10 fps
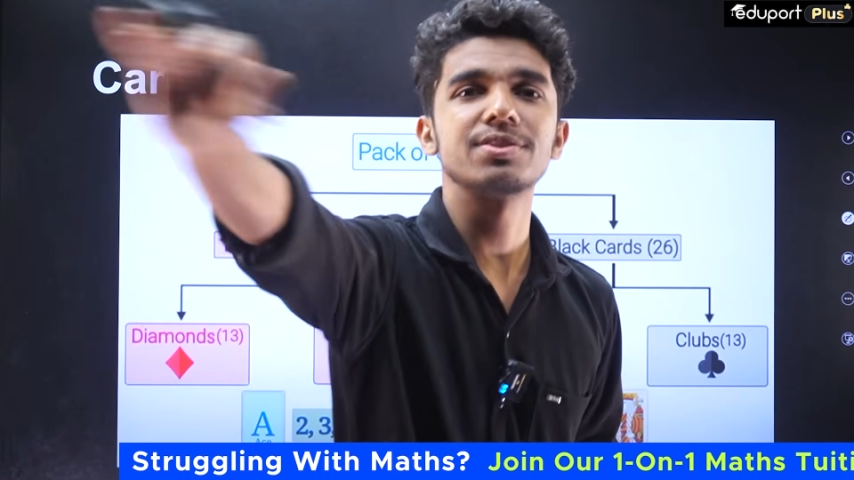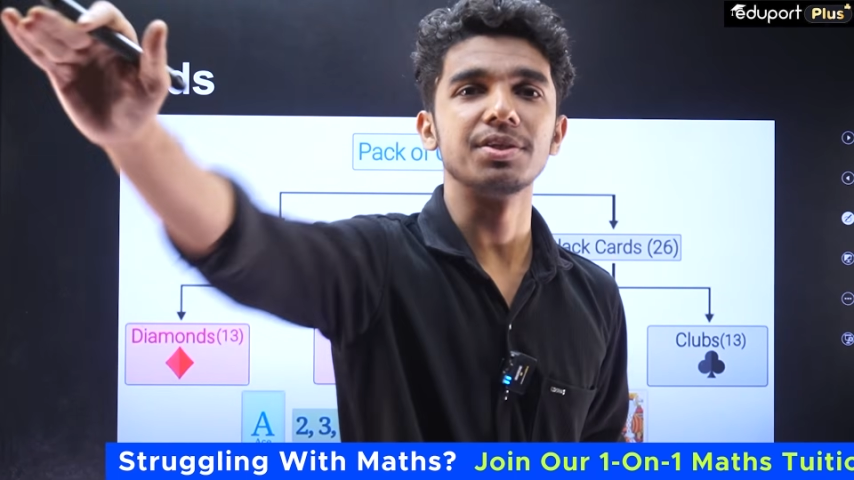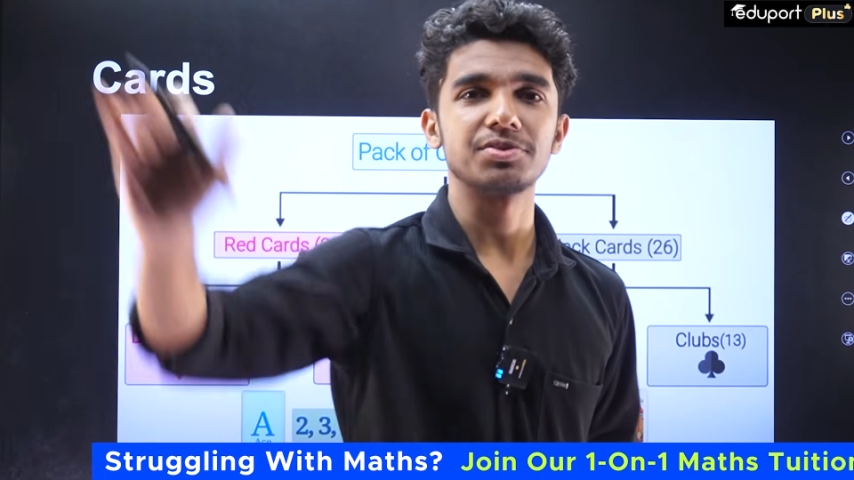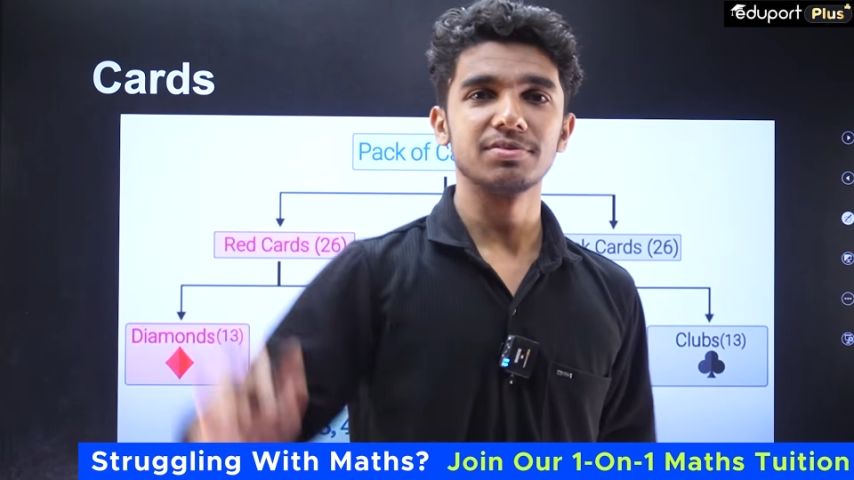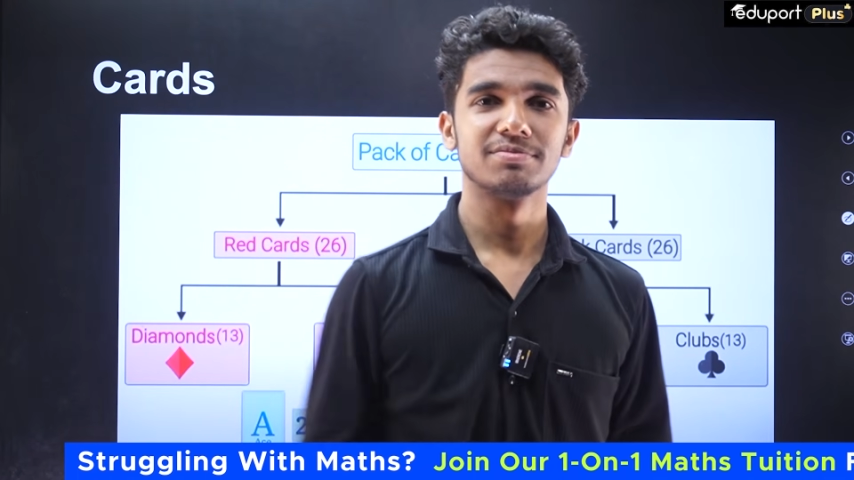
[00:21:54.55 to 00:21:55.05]

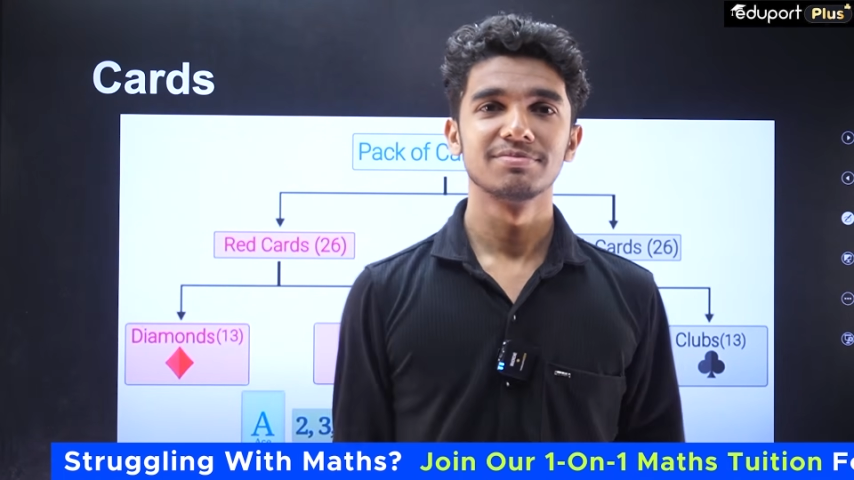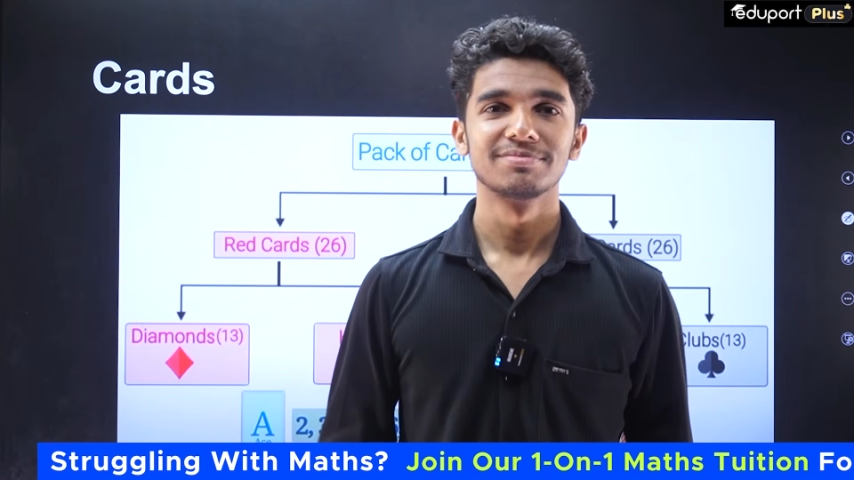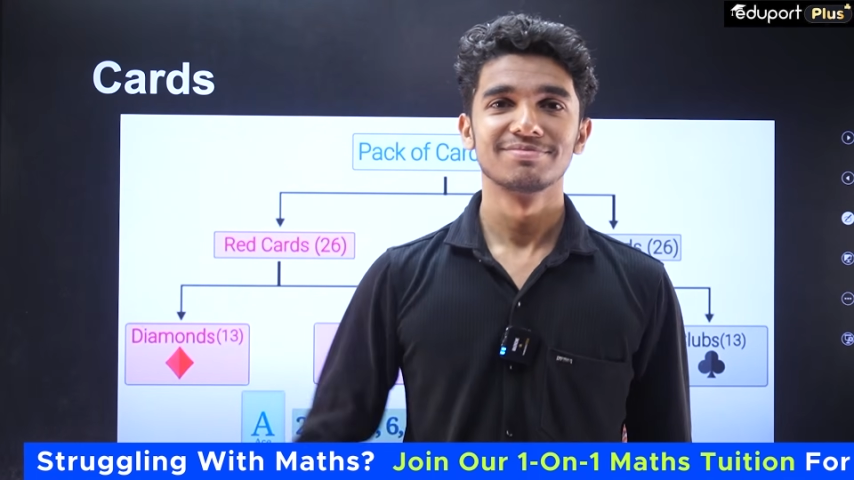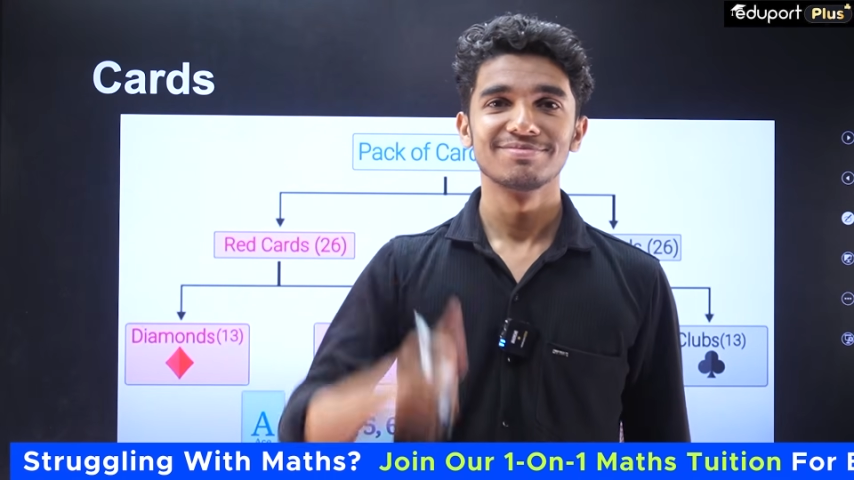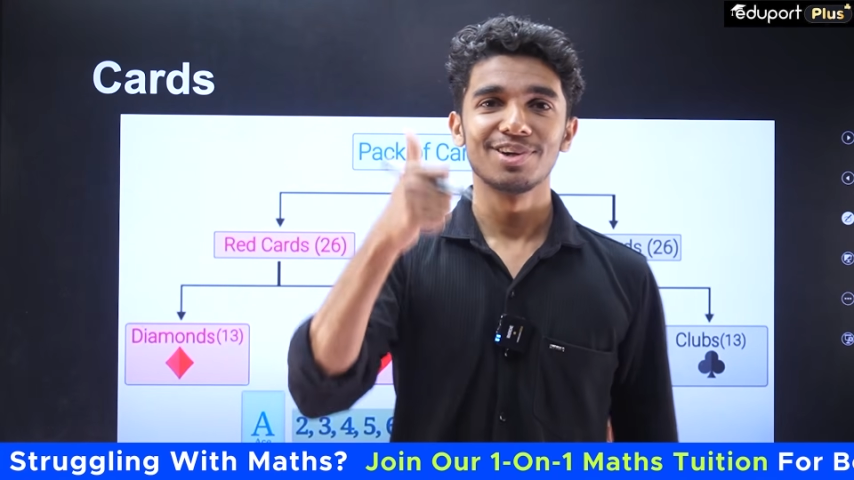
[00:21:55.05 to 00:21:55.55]
set.
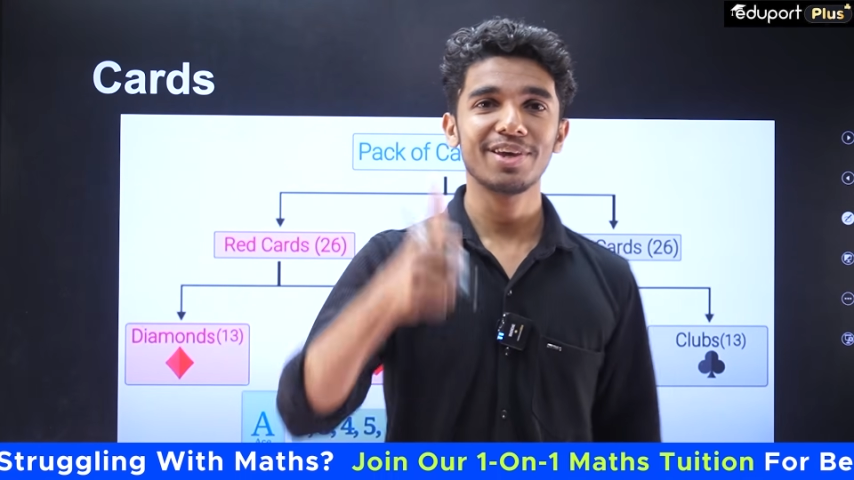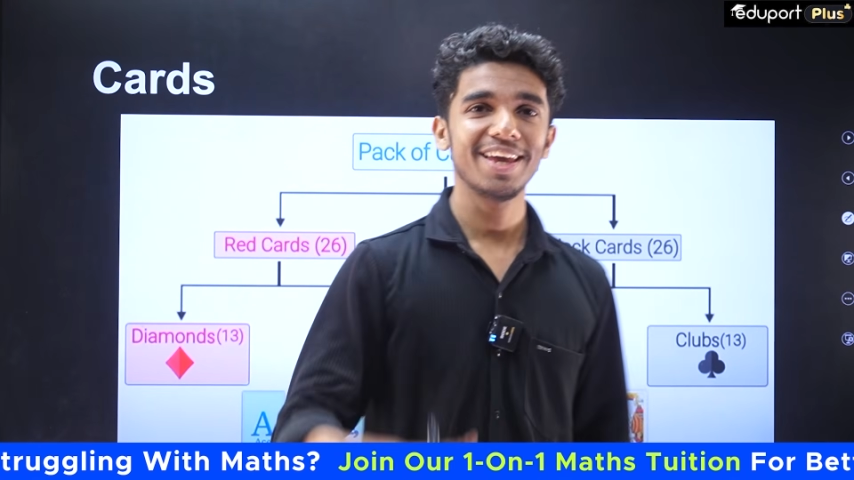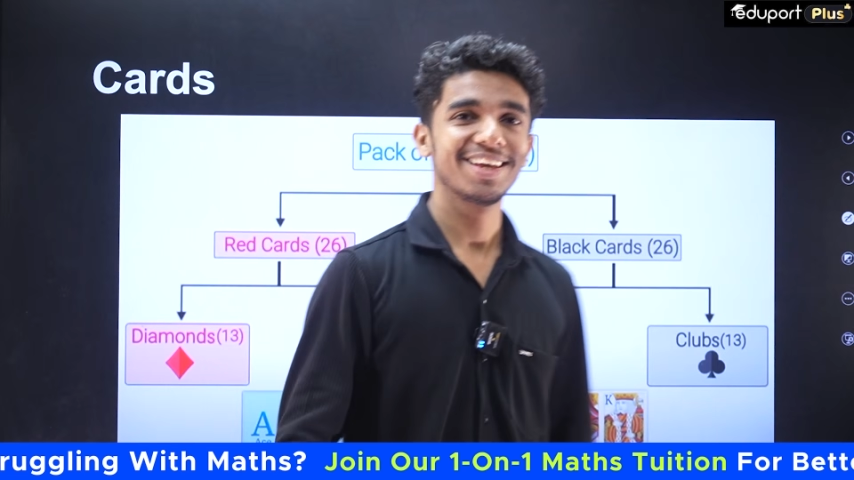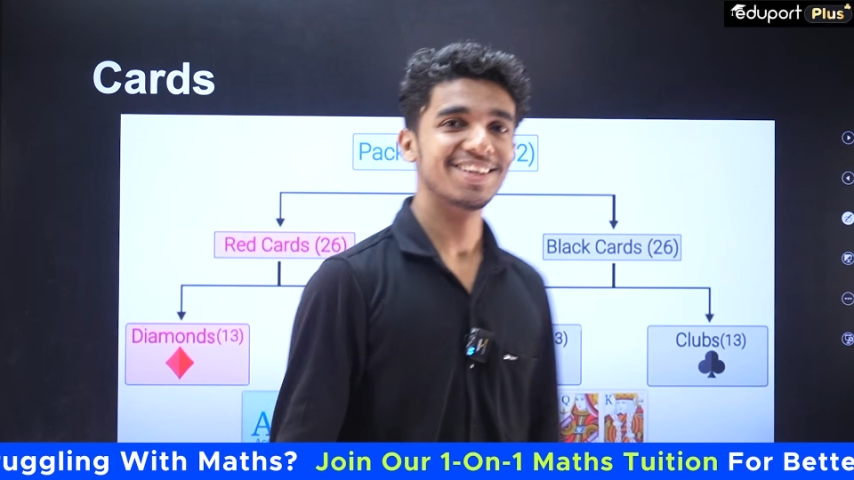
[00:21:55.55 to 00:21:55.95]
Okay,